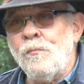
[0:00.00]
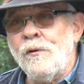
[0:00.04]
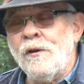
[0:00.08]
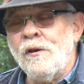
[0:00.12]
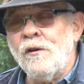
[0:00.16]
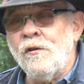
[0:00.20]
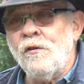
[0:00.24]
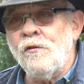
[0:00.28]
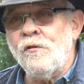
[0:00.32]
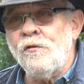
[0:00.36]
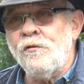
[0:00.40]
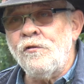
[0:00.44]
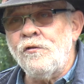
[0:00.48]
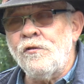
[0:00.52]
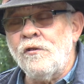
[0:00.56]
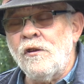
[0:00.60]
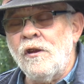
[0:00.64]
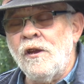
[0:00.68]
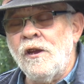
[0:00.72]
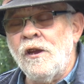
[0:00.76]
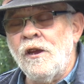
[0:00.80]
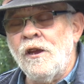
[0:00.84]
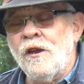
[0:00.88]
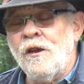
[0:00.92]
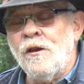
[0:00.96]
because
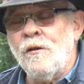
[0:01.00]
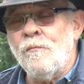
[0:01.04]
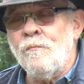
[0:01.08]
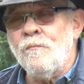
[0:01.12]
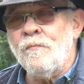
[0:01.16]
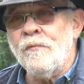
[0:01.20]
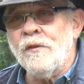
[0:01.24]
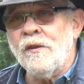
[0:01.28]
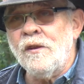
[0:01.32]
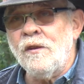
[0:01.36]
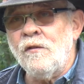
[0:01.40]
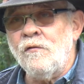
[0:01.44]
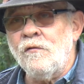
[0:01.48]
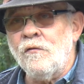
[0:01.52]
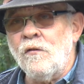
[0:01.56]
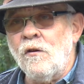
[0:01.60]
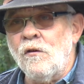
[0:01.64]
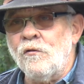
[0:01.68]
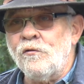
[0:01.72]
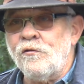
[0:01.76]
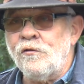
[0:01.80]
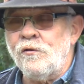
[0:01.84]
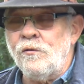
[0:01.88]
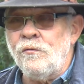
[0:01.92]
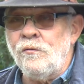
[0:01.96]
um, you've
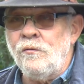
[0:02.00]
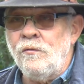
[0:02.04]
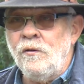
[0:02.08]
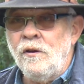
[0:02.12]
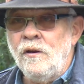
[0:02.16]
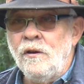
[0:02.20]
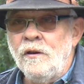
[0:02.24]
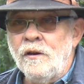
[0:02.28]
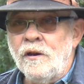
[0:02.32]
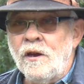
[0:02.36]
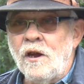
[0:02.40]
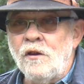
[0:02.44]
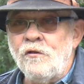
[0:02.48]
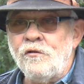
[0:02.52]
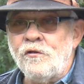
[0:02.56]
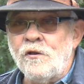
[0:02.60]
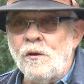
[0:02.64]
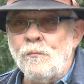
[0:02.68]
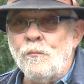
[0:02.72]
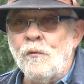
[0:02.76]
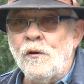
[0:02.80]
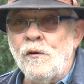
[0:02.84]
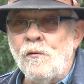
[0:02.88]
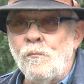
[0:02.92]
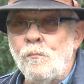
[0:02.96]
got to go
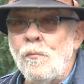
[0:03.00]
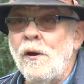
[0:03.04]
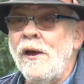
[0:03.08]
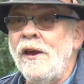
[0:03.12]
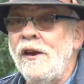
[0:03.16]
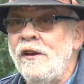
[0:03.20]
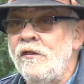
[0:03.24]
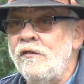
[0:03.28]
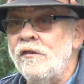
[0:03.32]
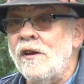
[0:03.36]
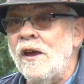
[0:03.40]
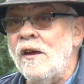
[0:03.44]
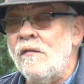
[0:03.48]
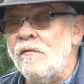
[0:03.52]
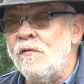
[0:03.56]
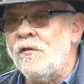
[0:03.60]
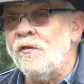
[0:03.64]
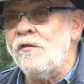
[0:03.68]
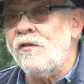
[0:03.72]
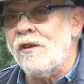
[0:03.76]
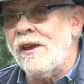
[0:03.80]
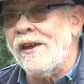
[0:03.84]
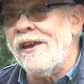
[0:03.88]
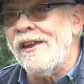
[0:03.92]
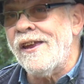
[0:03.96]
somewhere and pay to have the
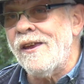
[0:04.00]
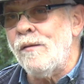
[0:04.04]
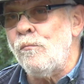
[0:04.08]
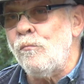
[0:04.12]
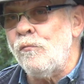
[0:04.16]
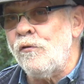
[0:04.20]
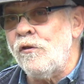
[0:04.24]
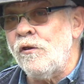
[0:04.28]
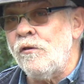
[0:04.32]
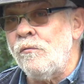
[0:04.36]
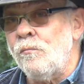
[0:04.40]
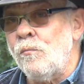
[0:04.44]
tank emptied.